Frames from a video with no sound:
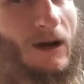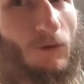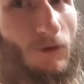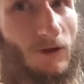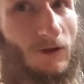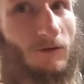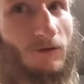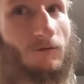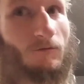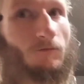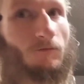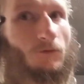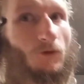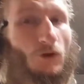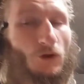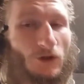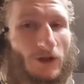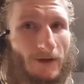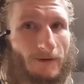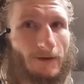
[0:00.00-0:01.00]
was
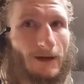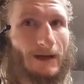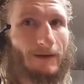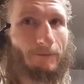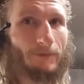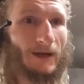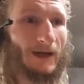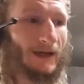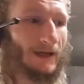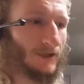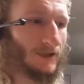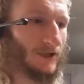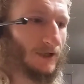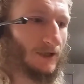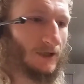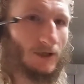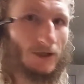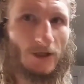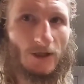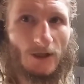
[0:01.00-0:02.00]
losing my
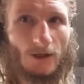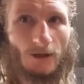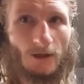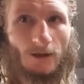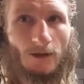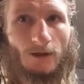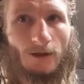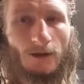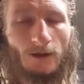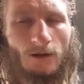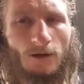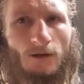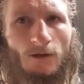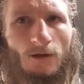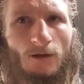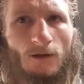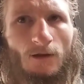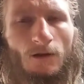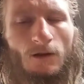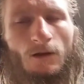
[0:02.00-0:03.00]
patience.
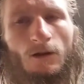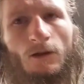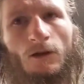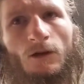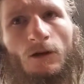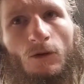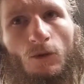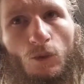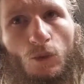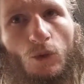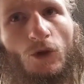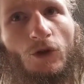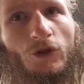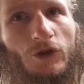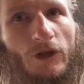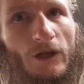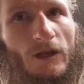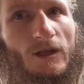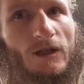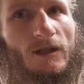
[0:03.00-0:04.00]
We'll
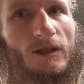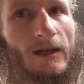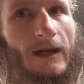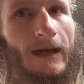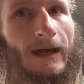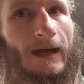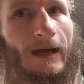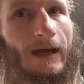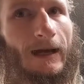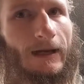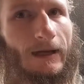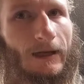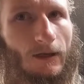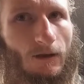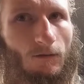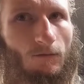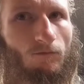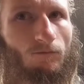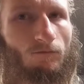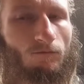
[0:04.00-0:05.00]
just say I
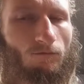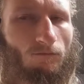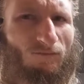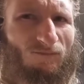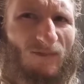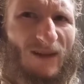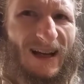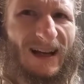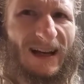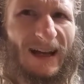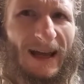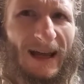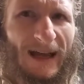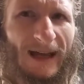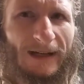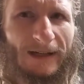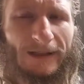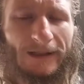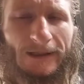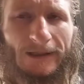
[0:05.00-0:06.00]
kind of
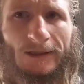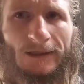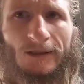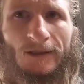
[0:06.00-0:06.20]
had a